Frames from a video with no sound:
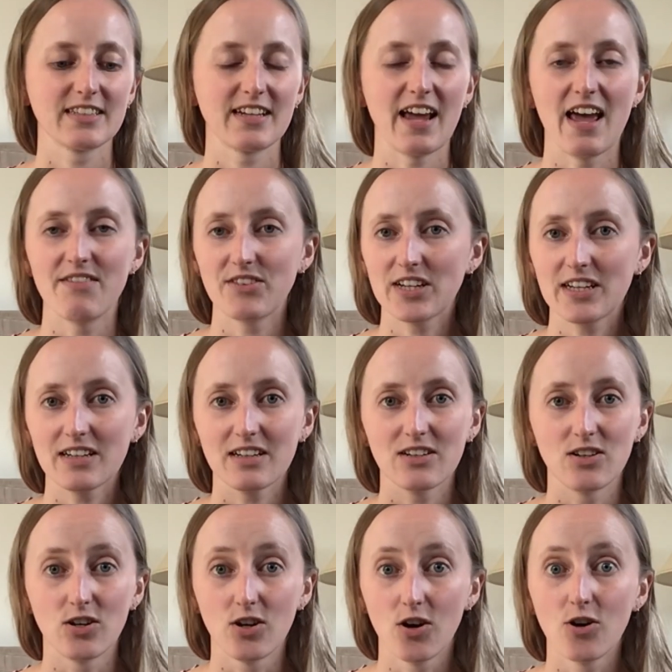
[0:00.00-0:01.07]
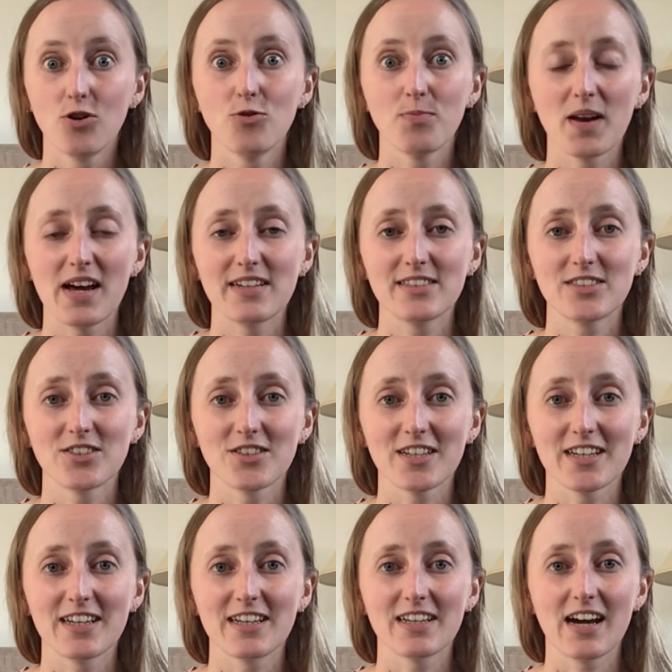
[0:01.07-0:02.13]
Having low blood
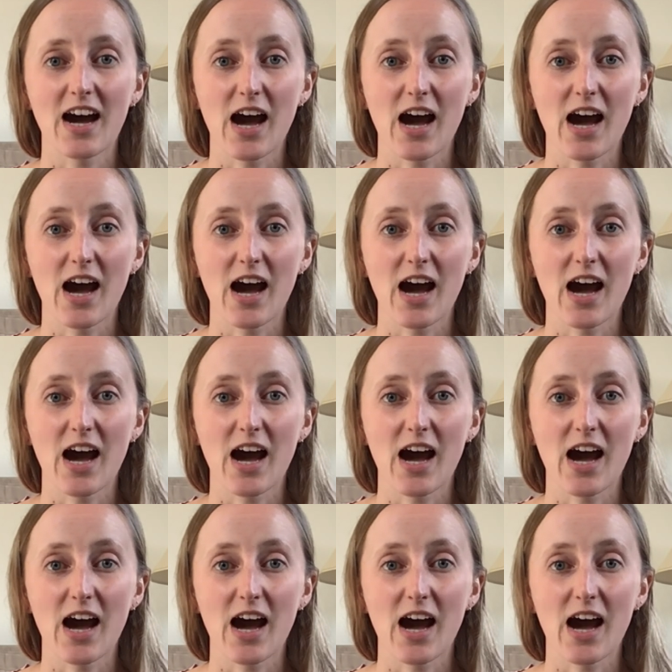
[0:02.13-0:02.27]
sugar,